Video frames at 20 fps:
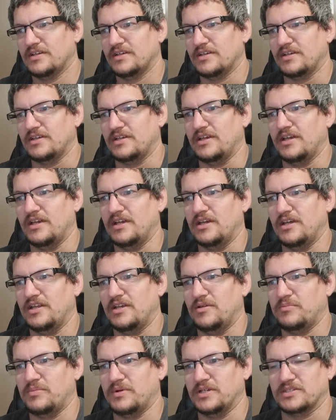
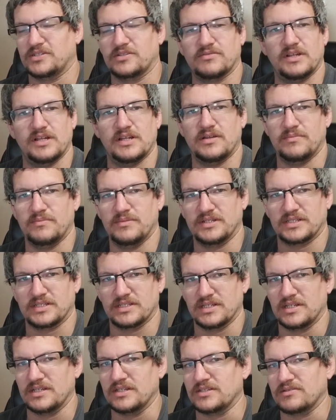And a bunch of random
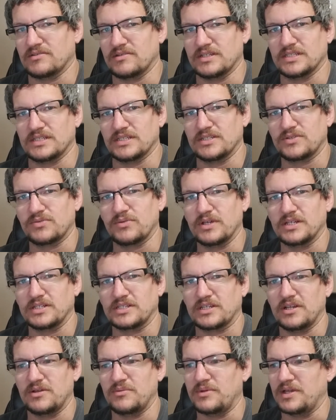miscellaneous ones. This week's
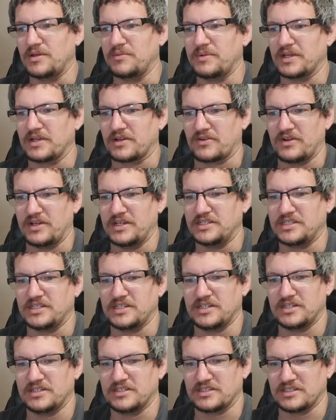going to be a bit crazy
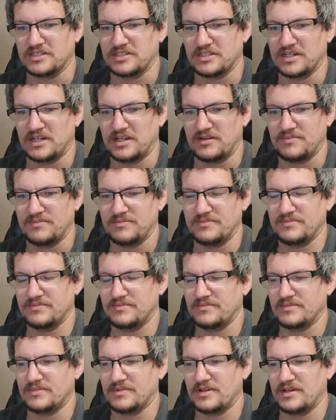here at the shop.
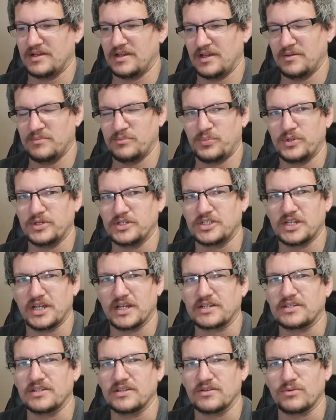I'm
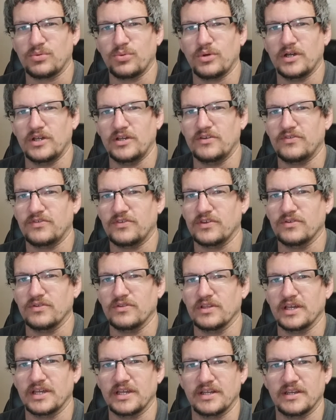projecting quite a few
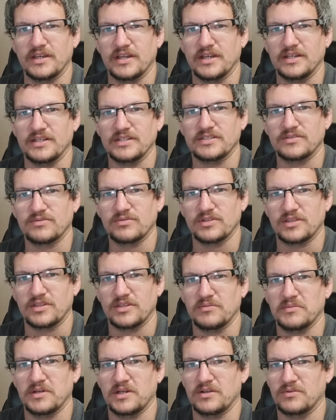late nights with
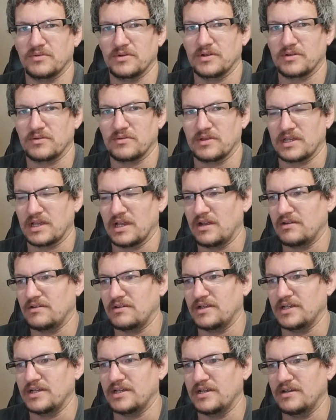the amount of work we got
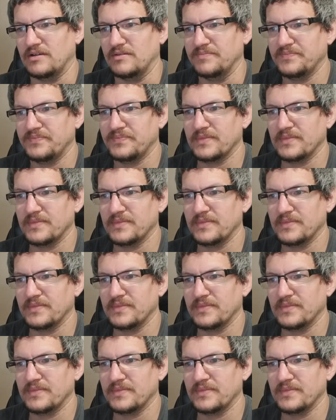right now.